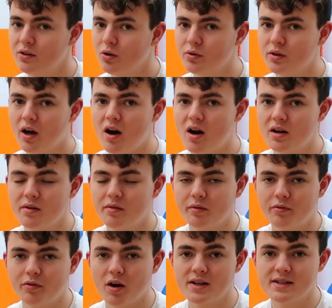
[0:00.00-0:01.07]
Not that Ireland
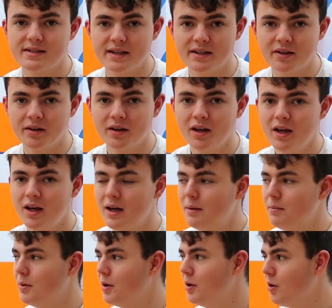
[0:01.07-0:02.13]
and France didn't,
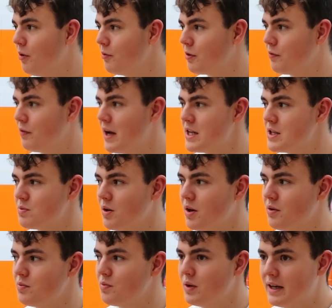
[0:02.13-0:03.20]
but a lot of the fans
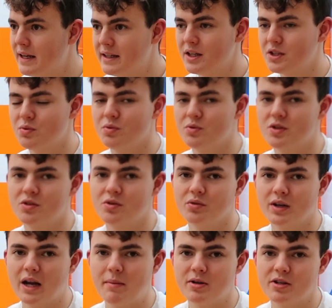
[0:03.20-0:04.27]
were leaning towards the
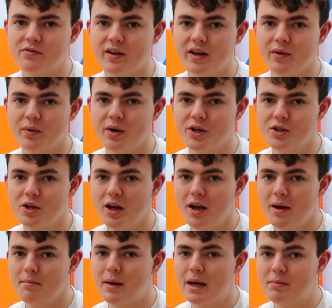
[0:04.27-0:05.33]
Northern Hemisphere, which
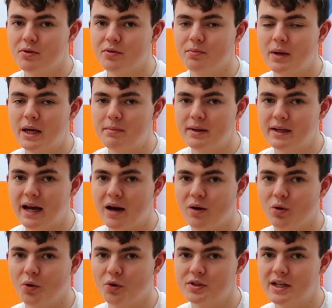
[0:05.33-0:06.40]
maybe now
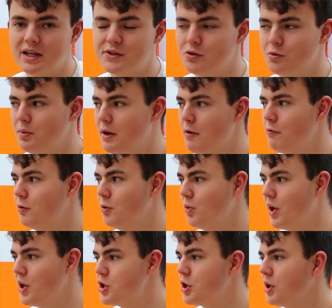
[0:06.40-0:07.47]
looks a little bit
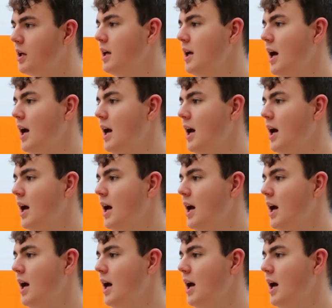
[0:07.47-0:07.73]
foolish.